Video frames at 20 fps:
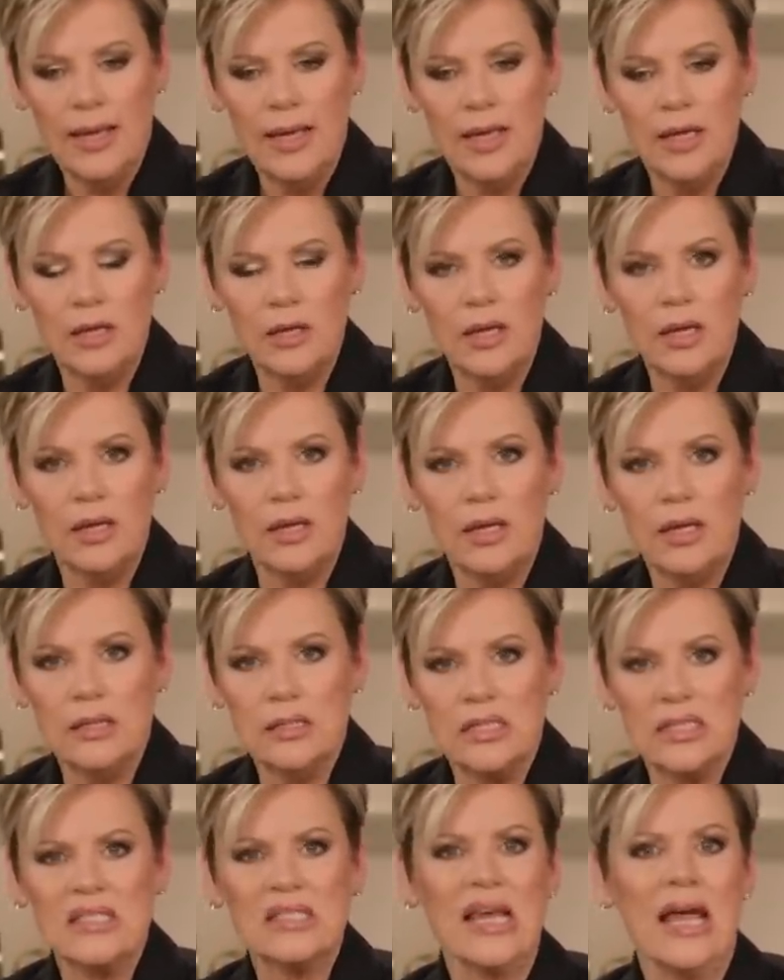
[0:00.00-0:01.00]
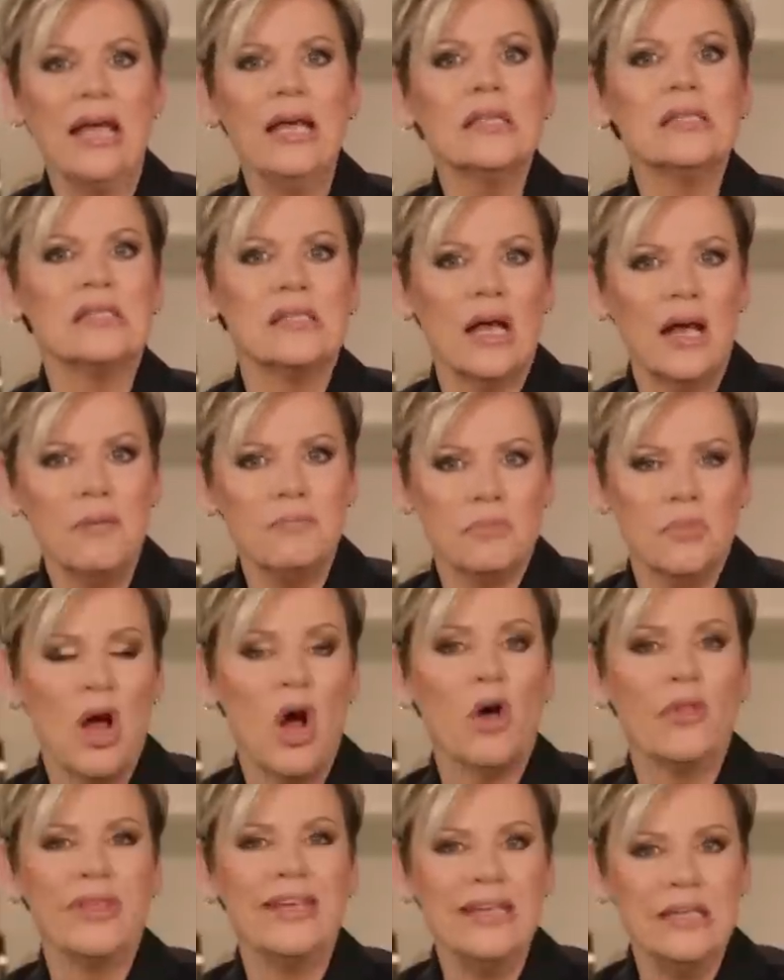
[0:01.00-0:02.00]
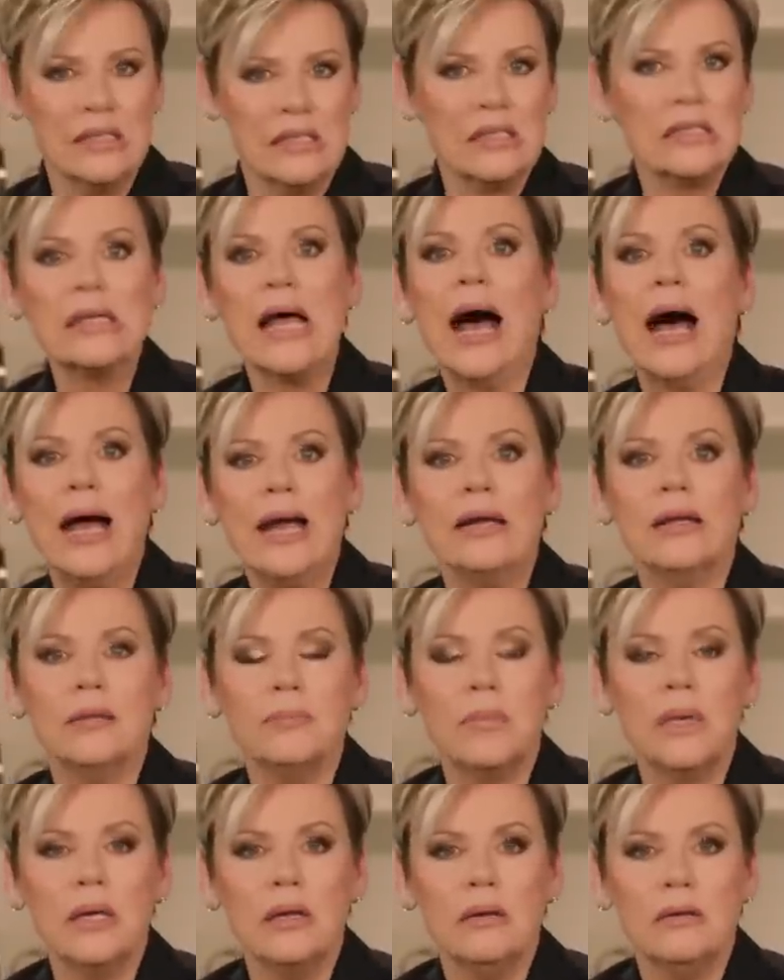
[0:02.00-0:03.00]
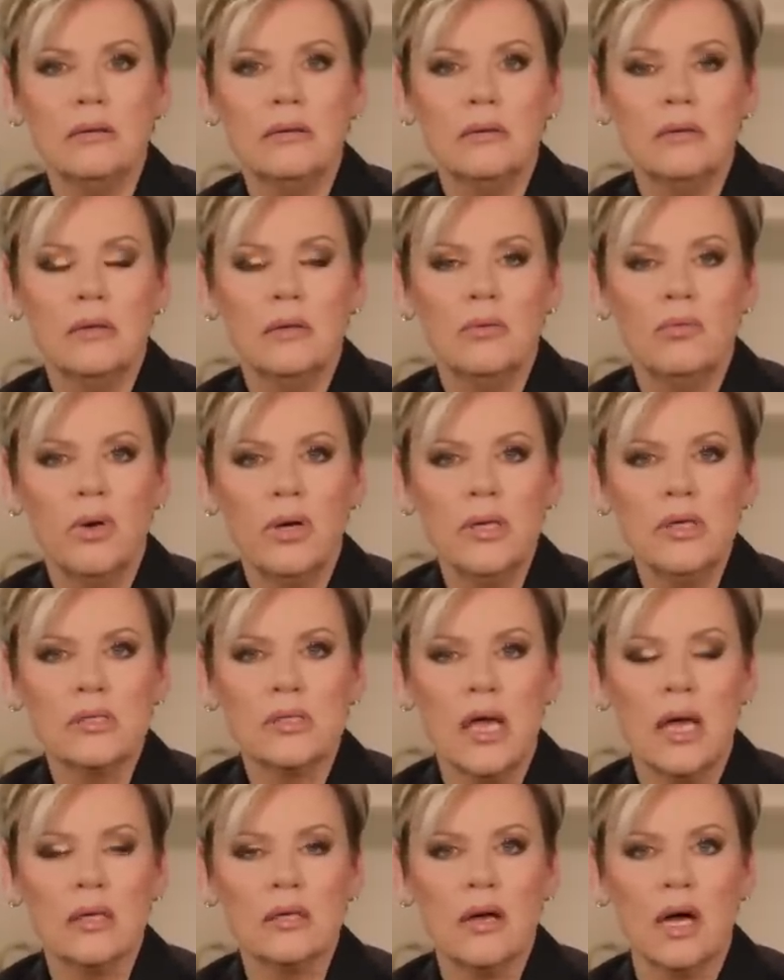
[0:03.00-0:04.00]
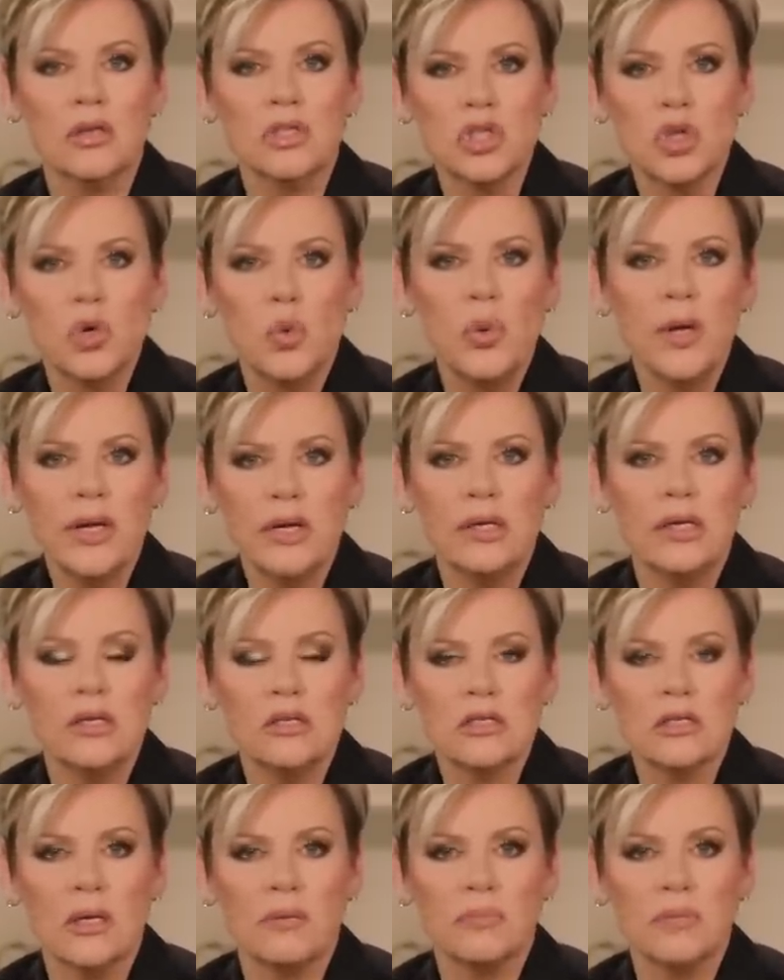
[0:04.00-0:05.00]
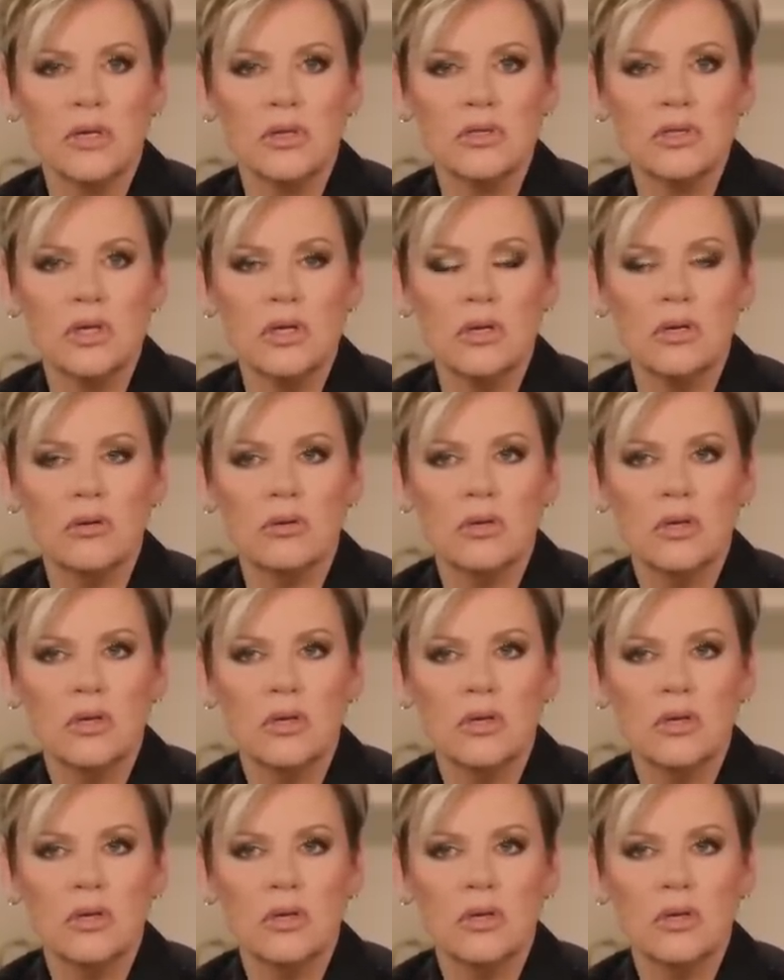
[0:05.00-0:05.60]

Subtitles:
It stands up on the inside of me. What is that? God's quickening something to you.